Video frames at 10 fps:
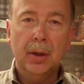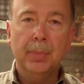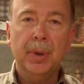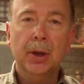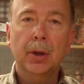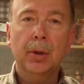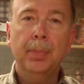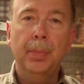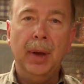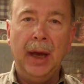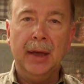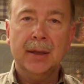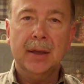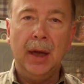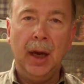The bill
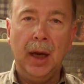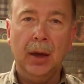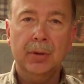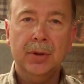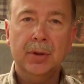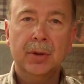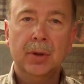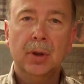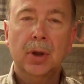passed the House